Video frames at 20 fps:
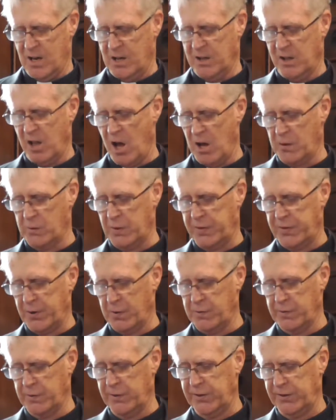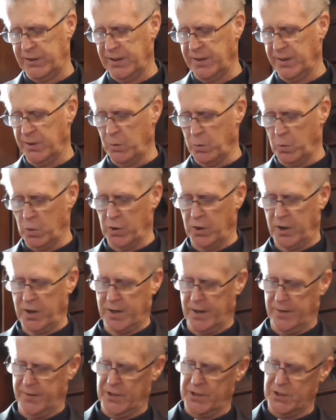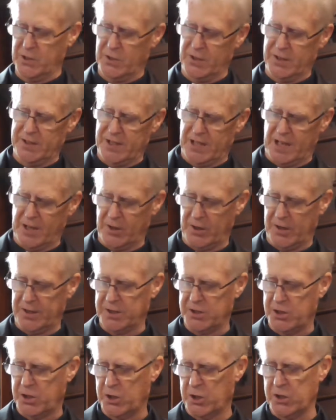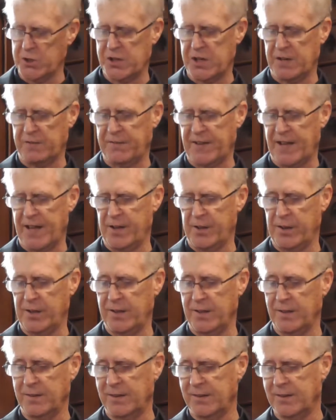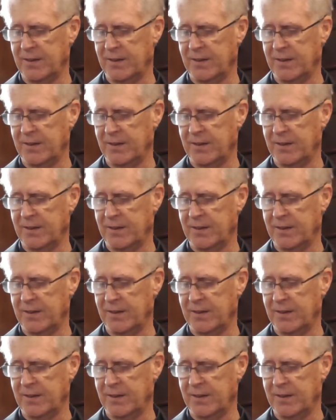Along with overseeing the work of the Unitarian Church he founded in